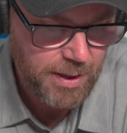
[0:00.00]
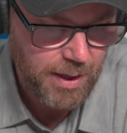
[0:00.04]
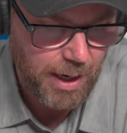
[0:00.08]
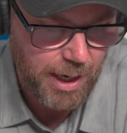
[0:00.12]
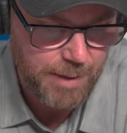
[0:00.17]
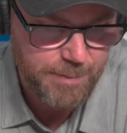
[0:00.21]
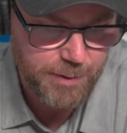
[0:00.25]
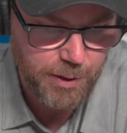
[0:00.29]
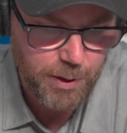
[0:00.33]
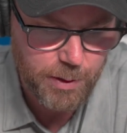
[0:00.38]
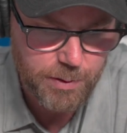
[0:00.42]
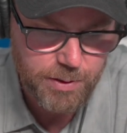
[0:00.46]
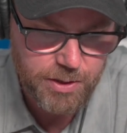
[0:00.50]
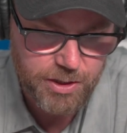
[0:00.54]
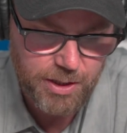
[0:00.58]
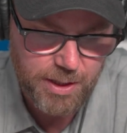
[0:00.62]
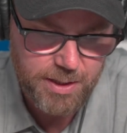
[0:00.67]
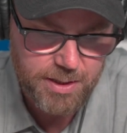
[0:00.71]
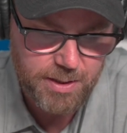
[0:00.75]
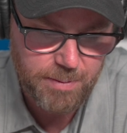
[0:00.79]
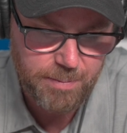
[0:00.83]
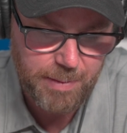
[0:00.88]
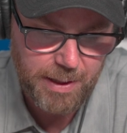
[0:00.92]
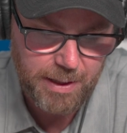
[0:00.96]
I'm your host,
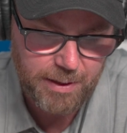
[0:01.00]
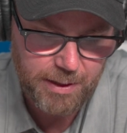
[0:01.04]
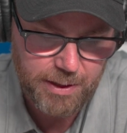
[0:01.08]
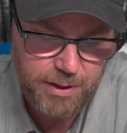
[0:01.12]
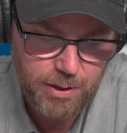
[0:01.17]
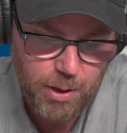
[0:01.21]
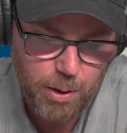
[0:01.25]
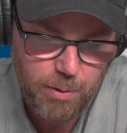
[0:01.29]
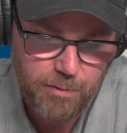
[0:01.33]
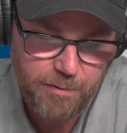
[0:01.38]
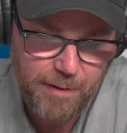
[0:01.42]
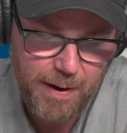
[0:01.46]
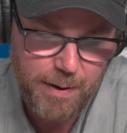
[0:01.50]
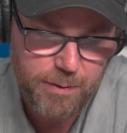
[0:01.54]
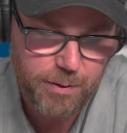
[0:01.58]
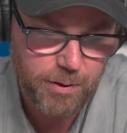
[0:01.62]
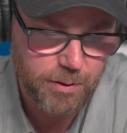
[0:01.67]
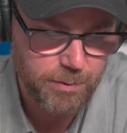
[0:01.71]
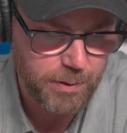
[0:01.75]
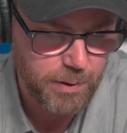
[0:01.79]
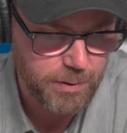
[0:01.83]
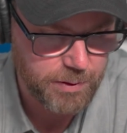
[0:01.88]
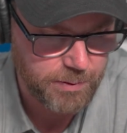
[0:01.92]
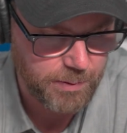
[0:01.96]
Justin Bailie, co-founder
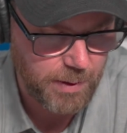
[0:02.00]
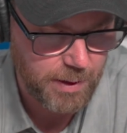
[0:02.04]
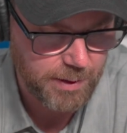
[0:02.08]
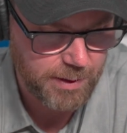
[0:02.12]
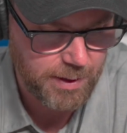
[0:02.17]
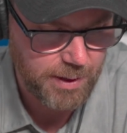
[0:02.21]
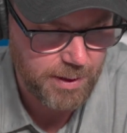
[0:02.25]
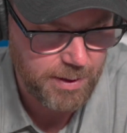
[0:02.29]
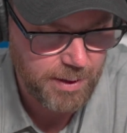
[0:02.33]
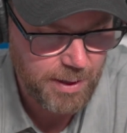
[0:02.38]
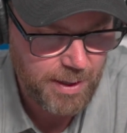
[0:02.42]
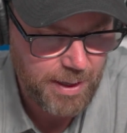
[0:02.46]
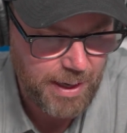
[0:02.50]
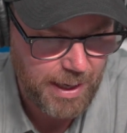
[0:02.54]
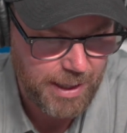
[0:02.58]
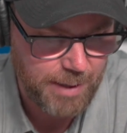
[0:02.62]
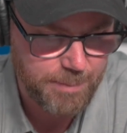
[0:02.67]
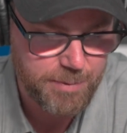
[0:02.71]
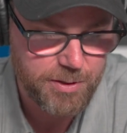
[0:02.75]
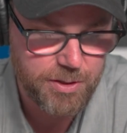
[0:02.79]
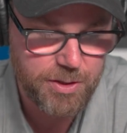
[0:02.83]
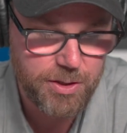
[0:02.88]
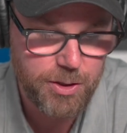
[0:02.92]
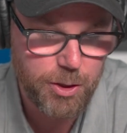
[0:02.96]
at Rose Rocket, and
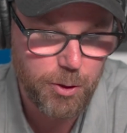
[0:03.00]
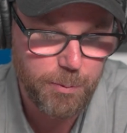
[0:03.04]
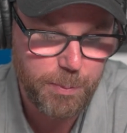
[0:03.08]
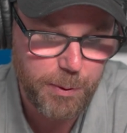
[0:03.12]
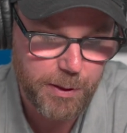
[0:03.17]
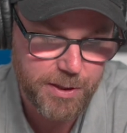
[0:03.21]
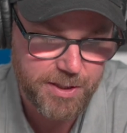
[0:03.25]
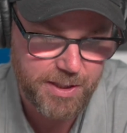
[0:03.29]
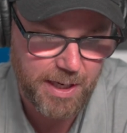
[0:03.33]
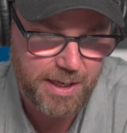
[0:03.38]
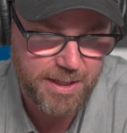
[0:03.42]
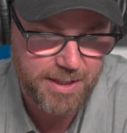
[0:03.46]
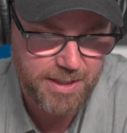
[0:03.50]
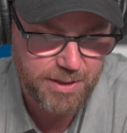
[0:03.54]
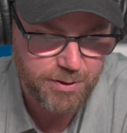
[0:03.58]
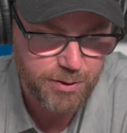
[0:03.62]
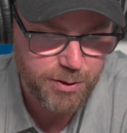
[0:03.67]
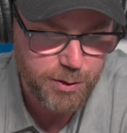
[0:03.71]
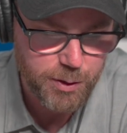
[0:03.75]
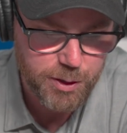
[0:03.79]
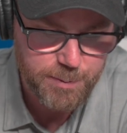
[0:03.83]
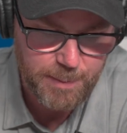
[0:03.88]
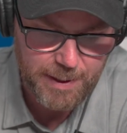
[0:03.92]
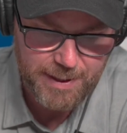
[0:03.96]
I'm super excited to
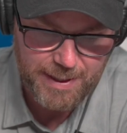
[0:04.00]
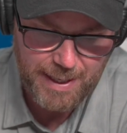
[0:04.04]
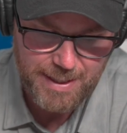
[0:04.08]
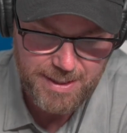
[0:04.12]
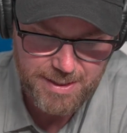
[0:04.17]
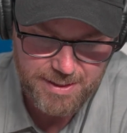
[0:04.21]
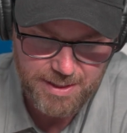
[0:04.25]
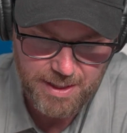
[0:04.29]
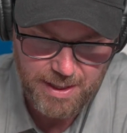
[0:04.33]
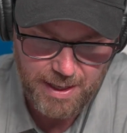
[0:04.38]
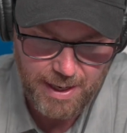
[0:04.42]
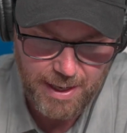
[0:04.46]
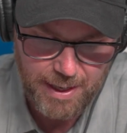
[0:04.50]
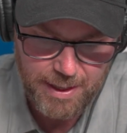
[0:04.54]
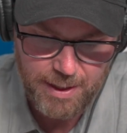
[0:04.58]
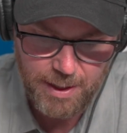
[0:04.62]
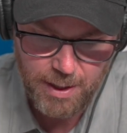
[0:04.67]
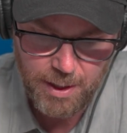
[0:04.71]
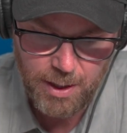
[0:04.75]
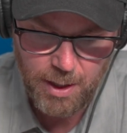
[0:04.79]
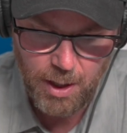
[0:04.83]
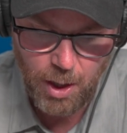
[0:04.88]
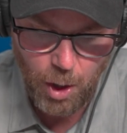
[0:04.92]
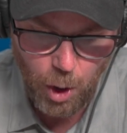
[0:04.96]
introduce my guest today,
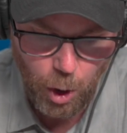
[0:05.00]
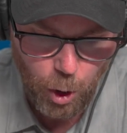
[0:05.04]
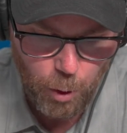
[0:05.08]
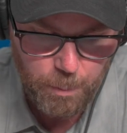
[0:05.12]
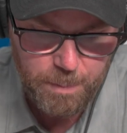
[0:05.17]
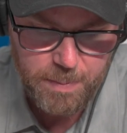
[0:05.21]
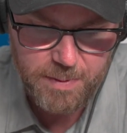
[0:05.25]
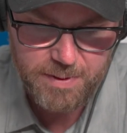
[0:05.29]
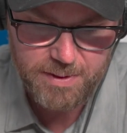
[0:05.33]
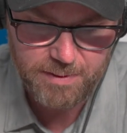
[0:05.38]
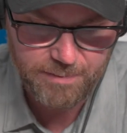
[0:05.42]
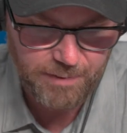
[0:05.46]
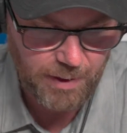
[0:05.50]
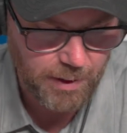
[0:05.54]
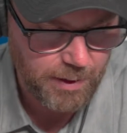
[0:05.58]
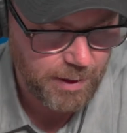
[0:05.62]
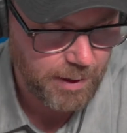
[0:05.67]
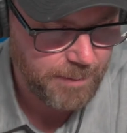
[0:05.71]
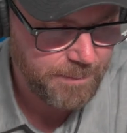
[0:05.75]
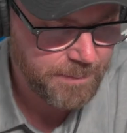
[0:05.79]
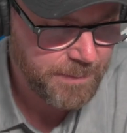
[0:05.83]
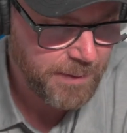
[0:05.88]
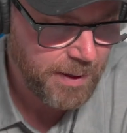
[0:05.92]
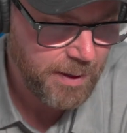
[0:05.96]
Hope
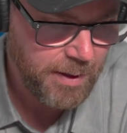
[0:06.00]
Zvara.